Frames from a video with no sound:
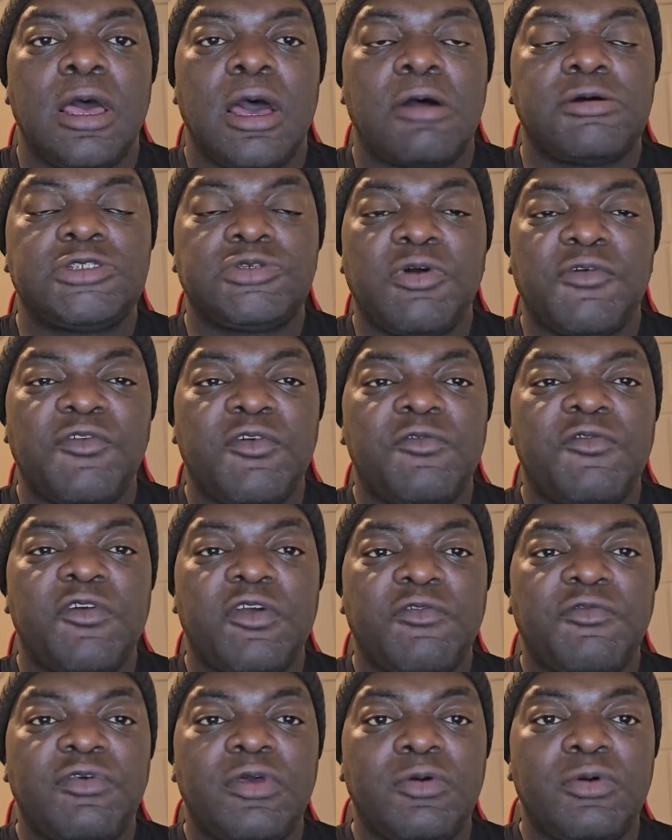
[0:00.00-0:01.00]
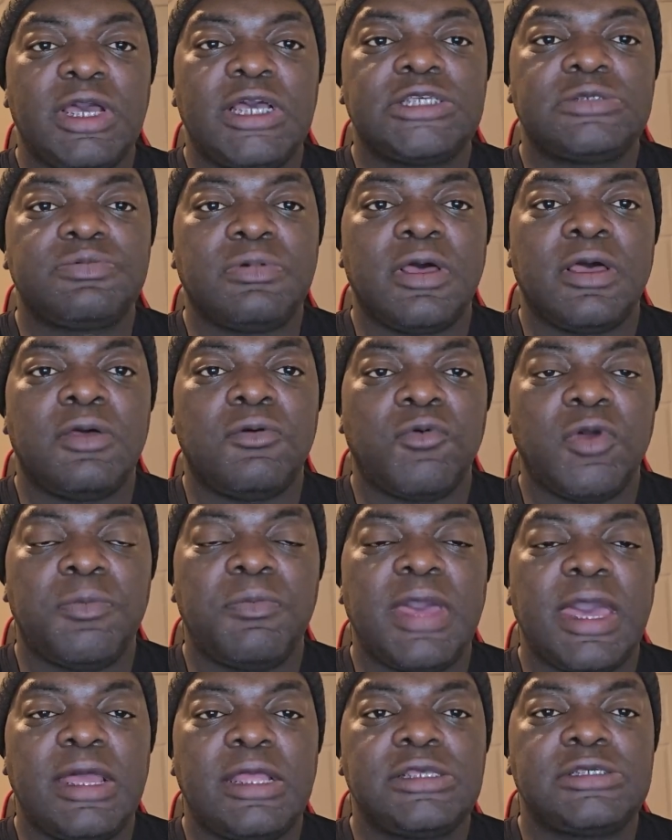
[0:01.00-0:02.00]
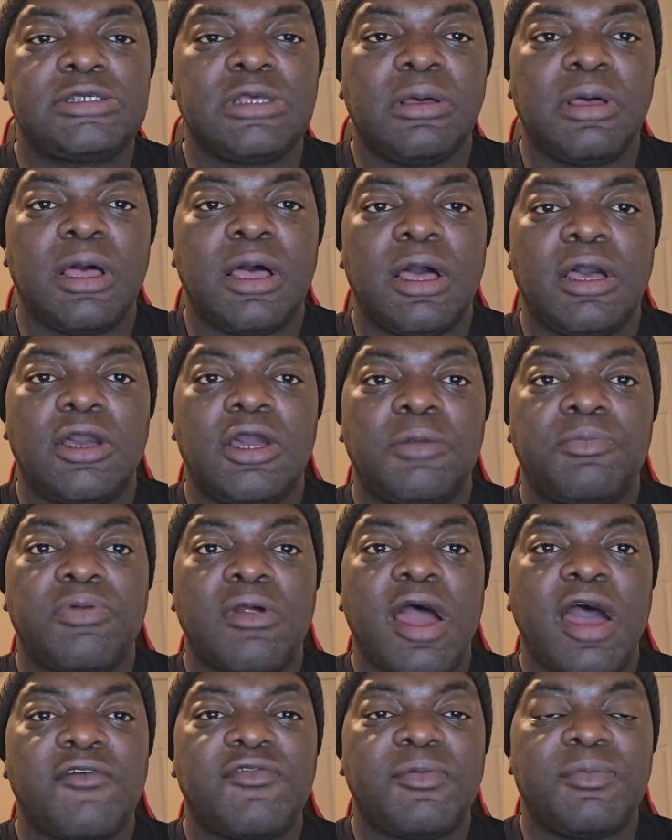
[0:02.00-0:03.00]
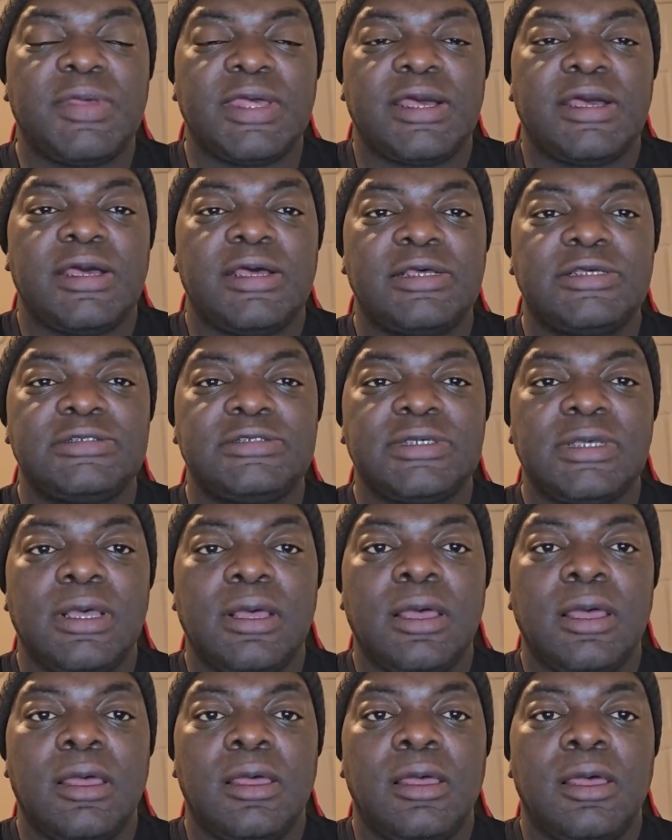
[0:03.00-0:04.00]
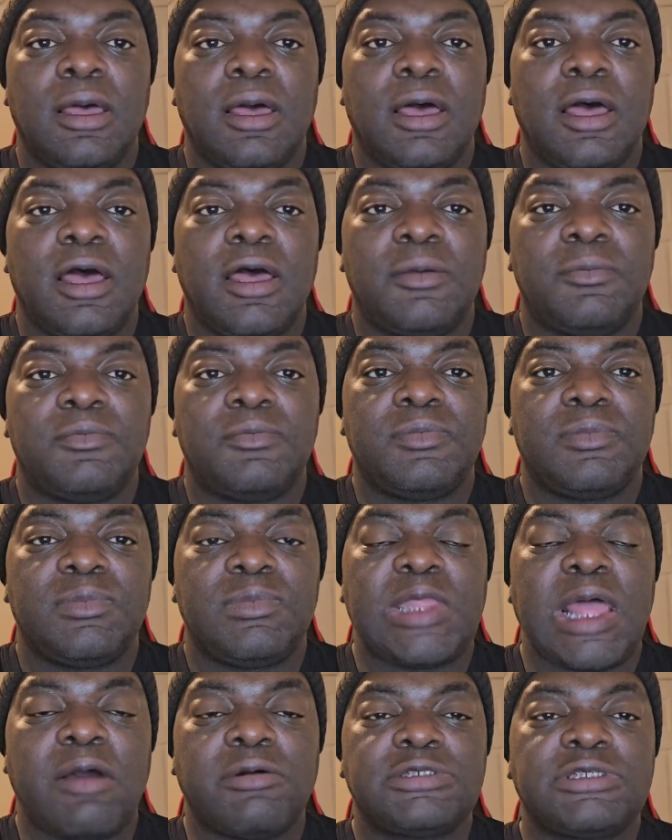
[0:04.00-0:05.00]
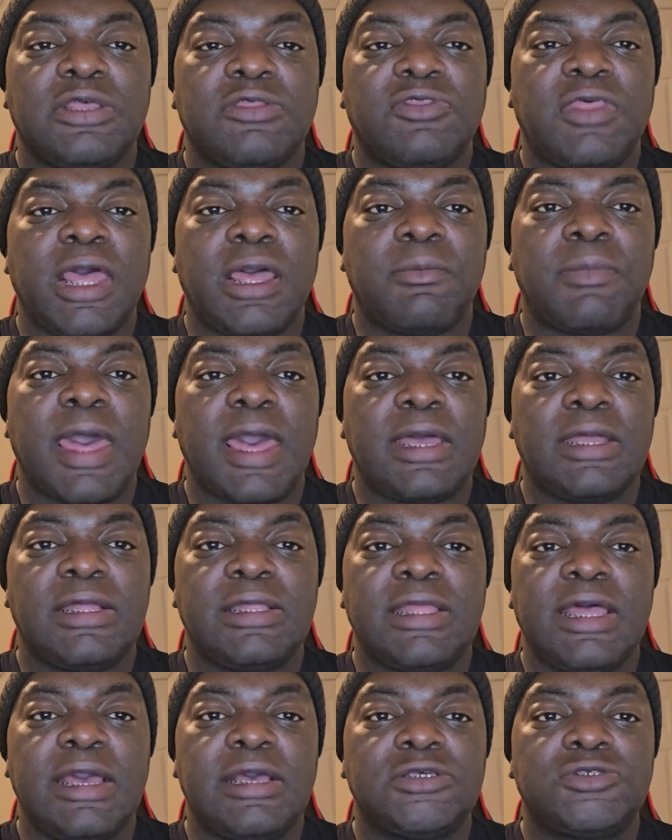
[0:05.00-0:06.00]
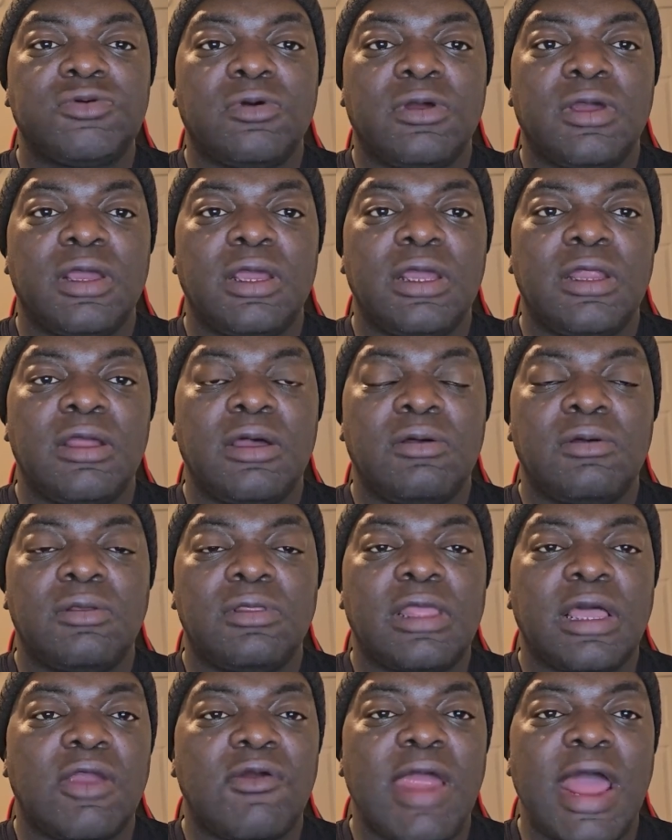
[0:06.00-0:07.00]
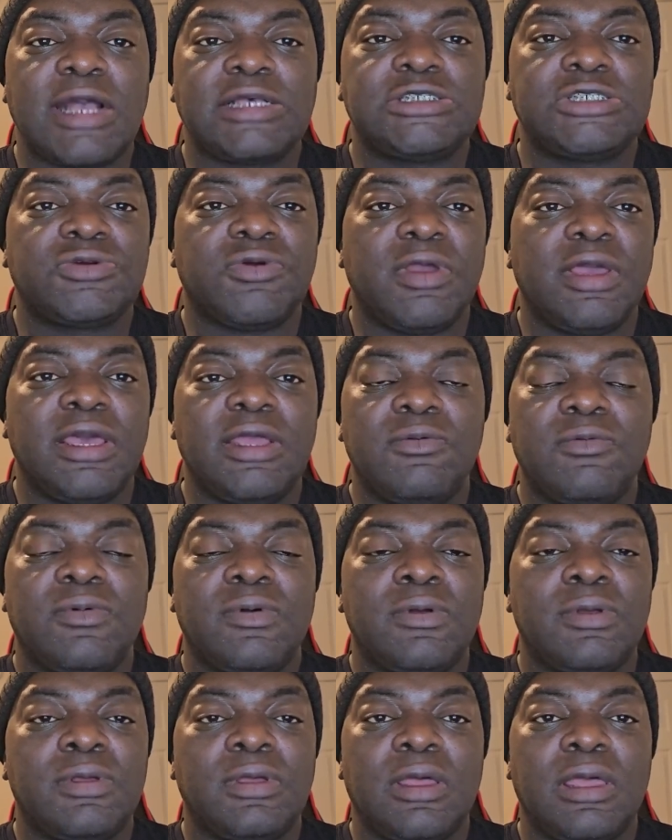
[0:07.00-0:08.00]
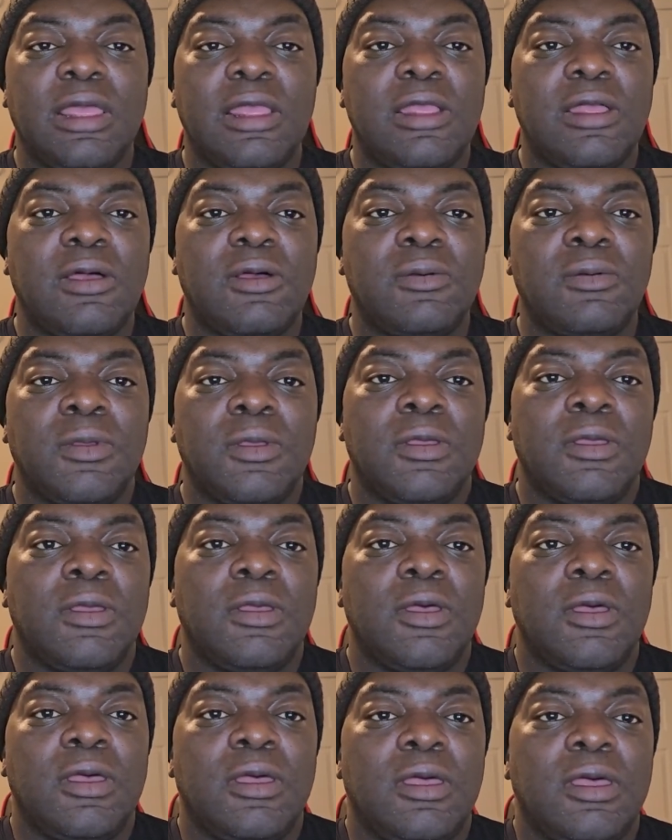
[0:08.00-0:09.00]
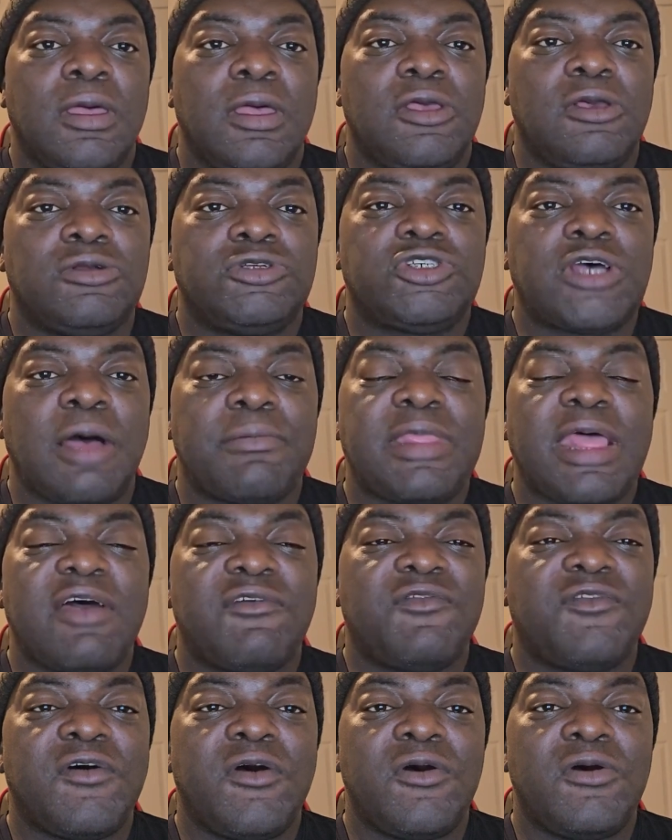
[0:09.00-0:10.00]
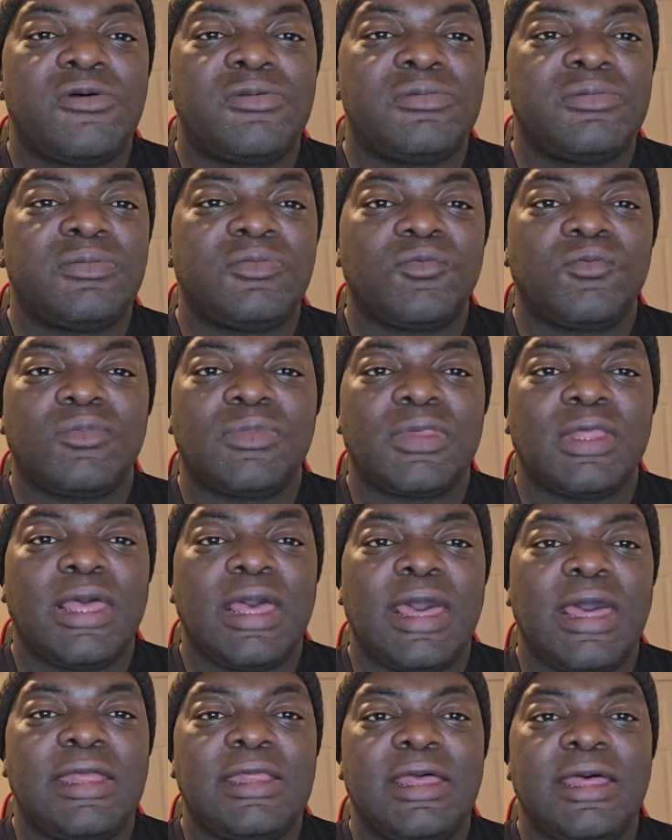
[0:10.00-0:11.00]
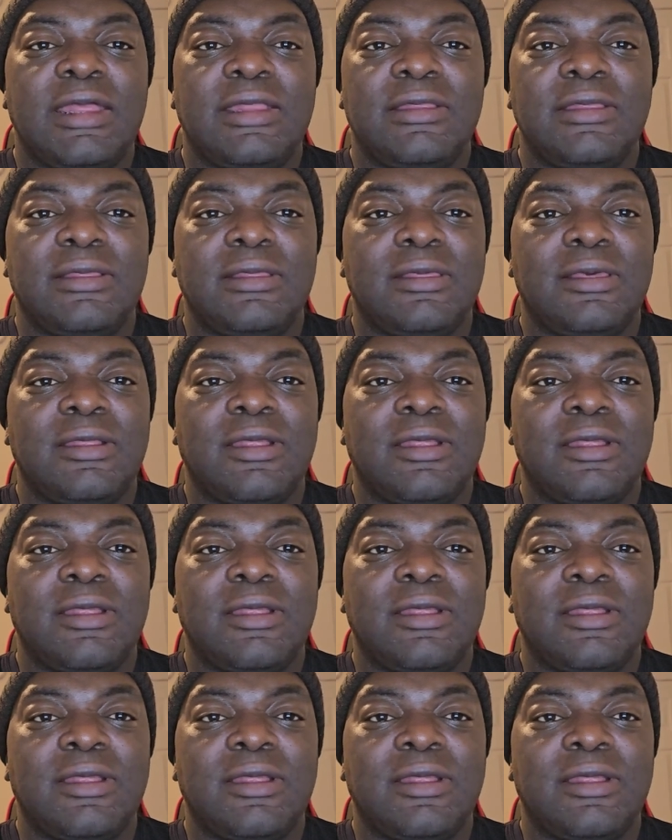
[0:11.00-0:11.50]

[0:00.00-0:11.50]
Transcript: I was with him for a few weeks, but we made a good profit because that was a thing back in the days where the cracked screen, where you drop that phone and then